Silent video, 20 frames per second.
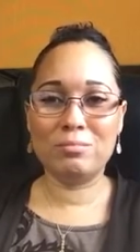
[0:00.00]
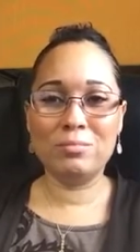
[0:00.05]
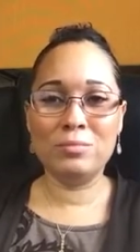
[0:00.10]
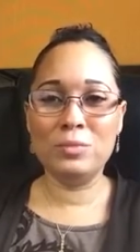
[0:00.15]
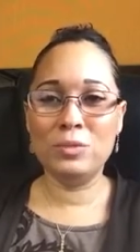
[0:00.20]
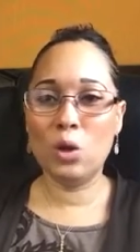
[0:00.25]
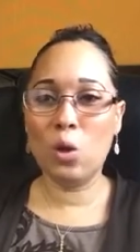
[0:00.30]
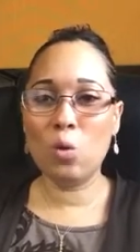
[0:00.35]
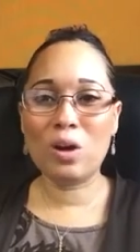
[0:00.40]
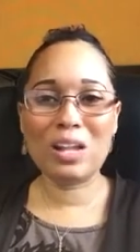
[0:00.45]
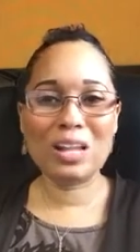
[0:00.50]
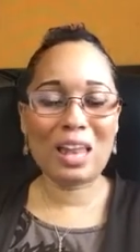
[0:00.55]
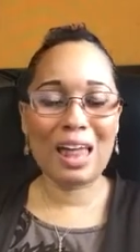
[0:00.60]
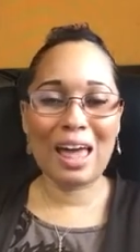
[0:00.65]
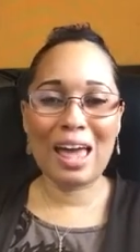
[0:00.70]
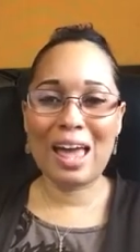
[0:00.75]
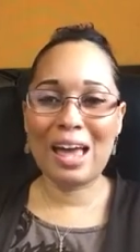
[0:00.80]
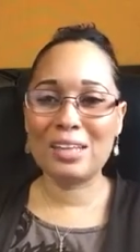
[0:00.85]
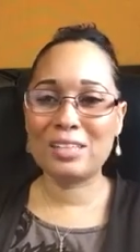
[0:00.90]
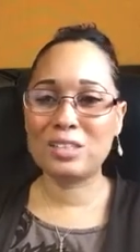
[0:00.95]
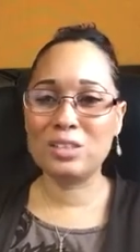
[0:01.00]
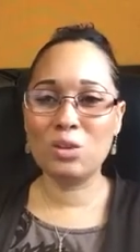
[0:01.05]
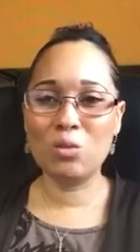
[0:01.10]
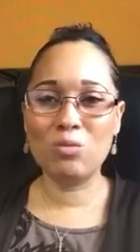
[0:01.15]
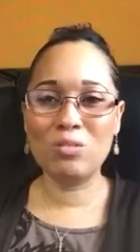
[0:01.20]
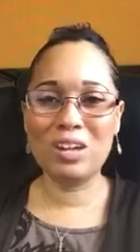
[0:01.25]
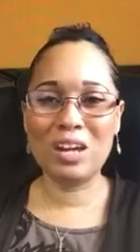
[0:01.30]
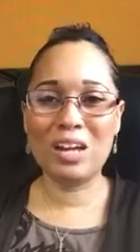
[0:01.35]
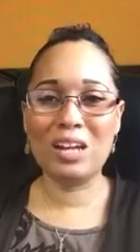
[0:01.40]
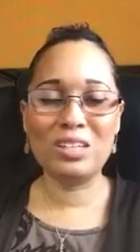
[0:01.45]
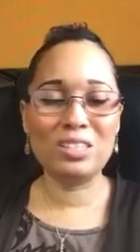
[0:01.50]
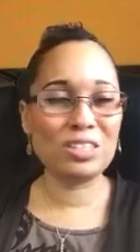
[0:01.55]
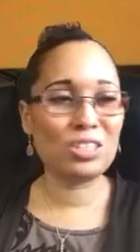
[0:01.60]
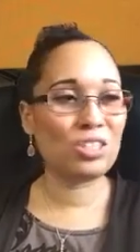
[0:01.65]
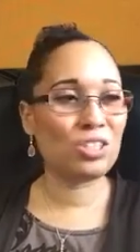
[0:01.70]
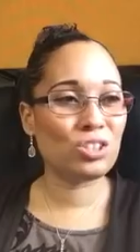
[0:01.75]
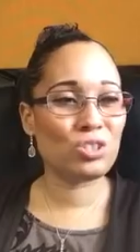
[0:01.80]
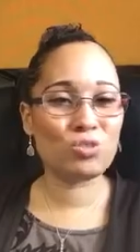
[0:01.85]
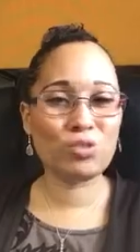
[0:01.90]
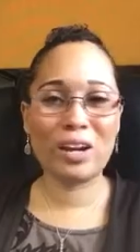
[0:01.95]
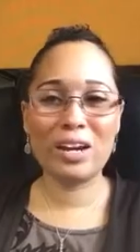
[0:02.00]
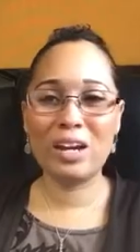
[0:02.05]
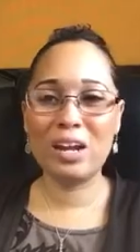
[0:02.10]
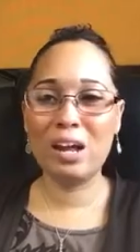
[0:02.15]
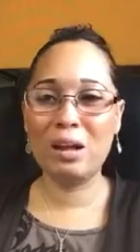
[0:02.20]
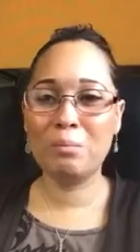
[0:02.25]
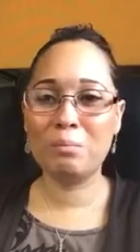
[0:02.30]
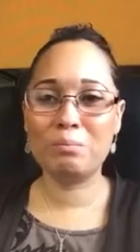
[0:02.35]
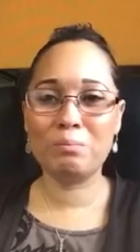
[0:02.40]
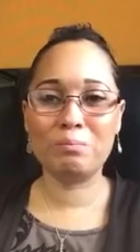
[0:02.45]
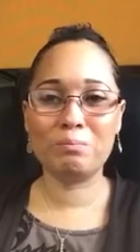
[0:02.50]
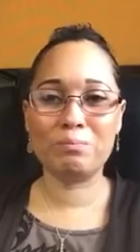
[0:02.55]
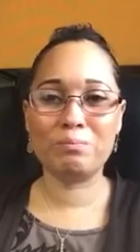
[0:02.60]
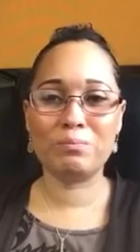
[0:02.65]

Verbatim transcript: no class, no nothing, just straight up